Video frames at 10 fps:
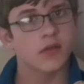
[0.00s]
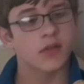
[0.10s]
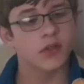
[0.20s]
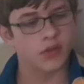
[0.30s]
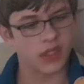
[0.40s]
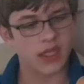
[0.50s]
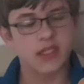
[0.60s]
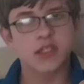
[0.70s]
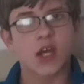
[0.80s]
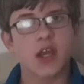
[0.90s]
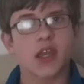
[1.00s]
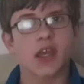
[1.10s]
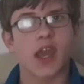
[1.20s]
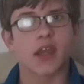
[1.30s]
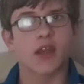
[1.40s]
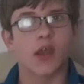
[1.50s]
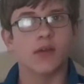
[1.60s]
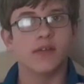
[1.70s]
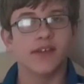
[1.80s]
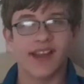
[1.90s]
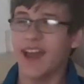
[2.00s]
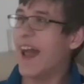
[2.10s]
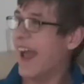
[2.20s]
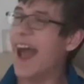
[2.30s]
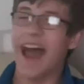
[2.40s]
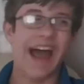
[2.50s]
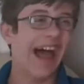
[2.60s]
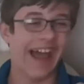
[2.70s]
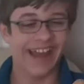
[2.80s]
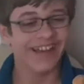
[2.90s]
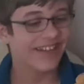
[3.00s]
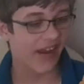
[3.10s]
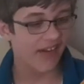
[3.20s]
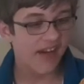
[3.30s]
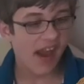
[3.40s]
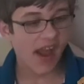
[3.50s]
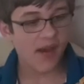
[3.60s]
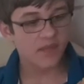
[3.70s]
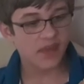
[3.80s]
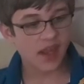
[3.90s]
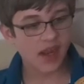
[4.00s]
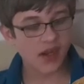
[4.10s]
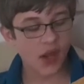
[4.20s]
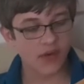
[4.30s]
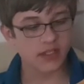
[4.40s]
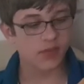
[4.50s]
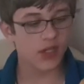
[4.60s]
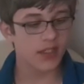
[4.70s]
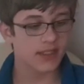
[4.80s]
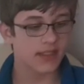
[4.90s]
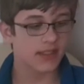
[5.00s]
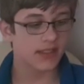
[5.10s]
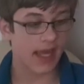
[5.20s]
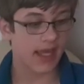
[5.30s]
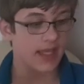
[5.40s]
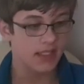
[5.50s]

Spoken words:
You'd think he's a tiger gecko. No, no, it's because he's